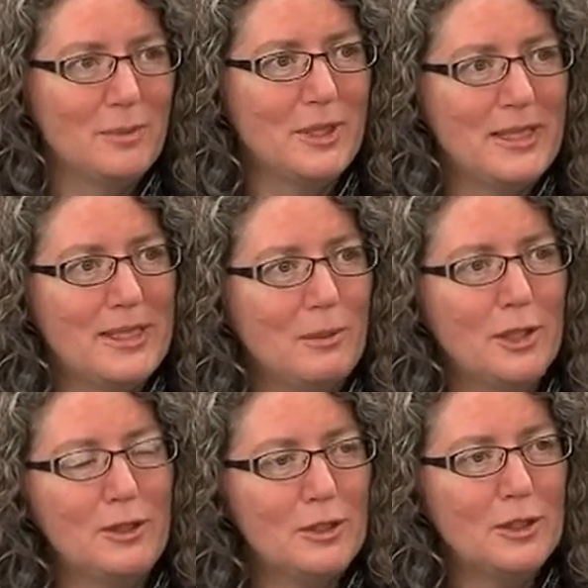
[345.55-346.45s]
pretty
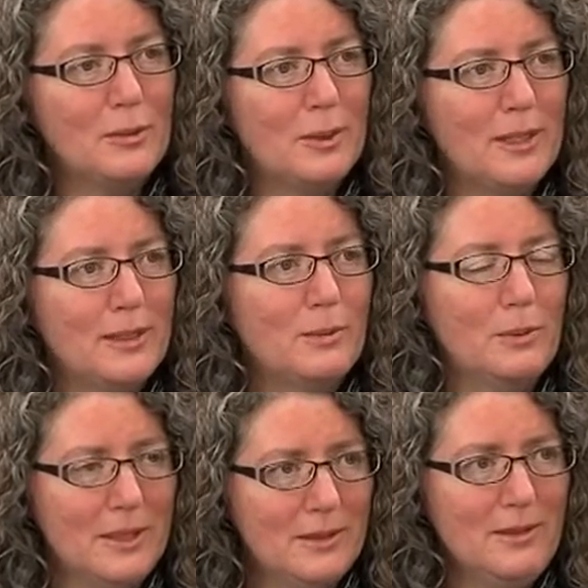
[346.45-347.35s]
similar to what it
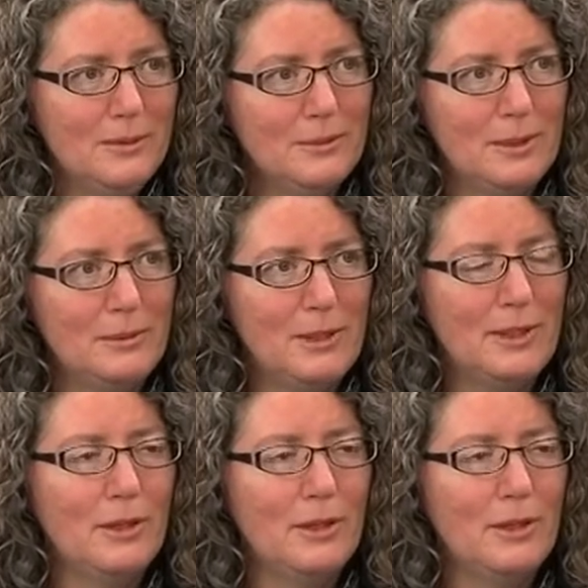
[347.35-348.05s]
will when yeah.